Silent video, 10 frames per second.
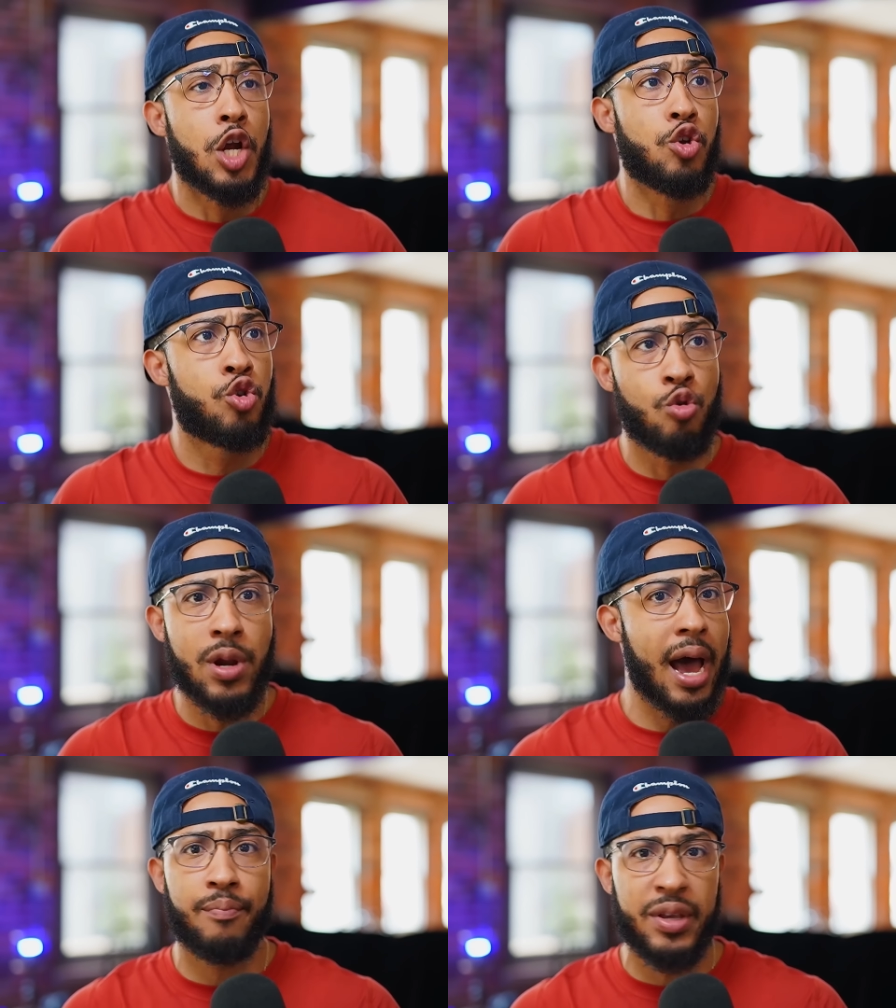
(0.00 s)
do
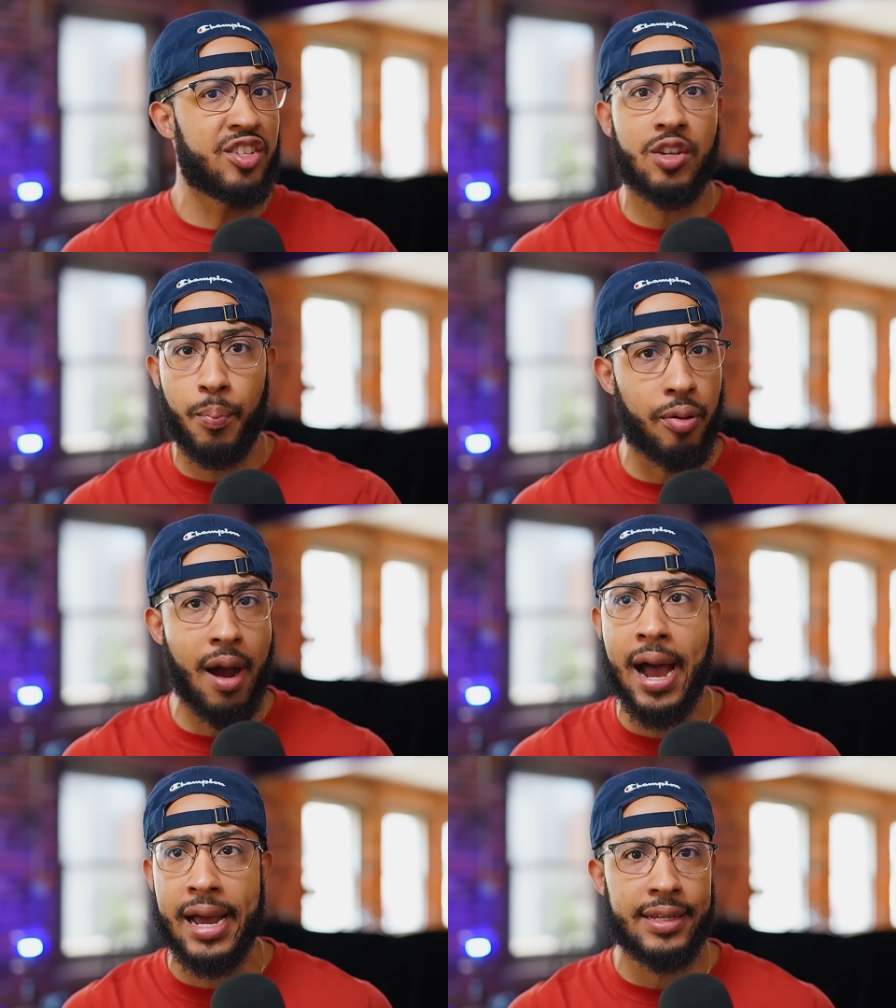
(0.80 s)
not be
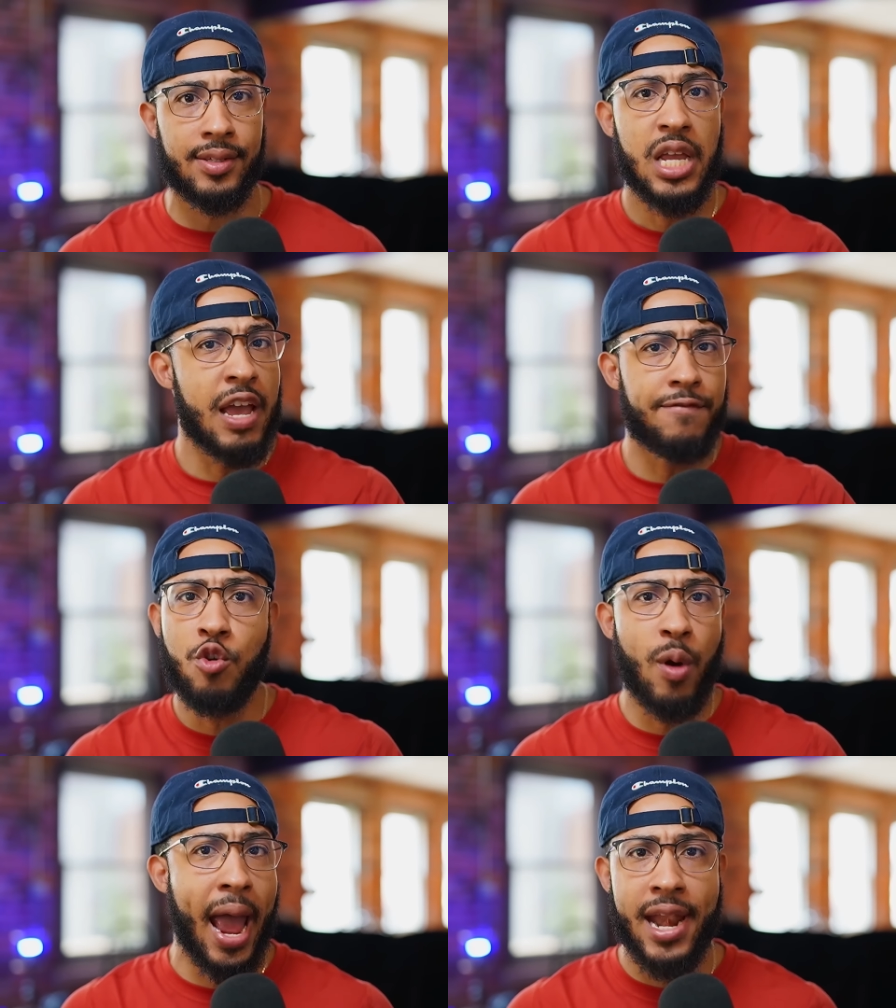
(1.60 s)
surprised if
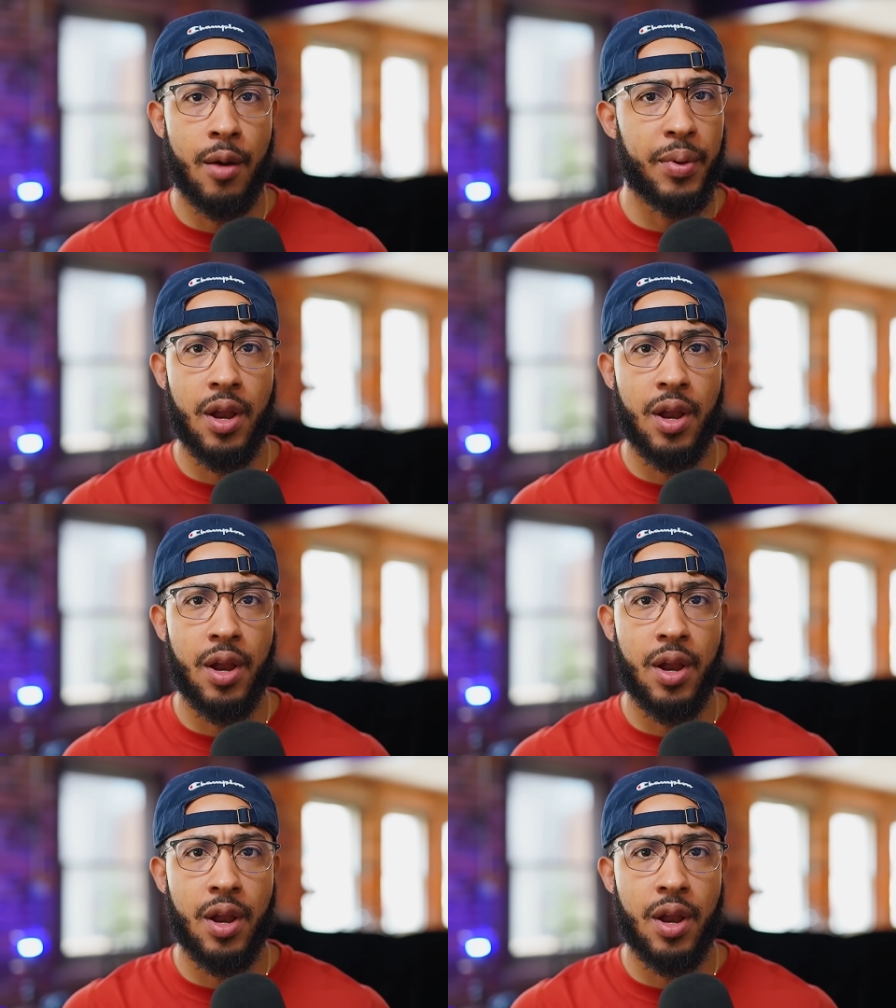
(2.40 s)
you end up in the